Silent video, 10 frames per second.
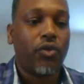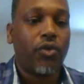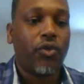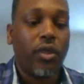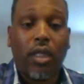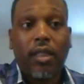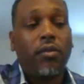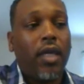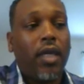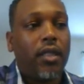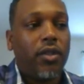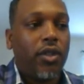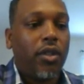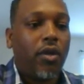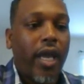The country
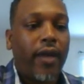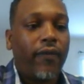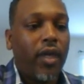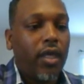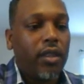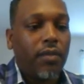still have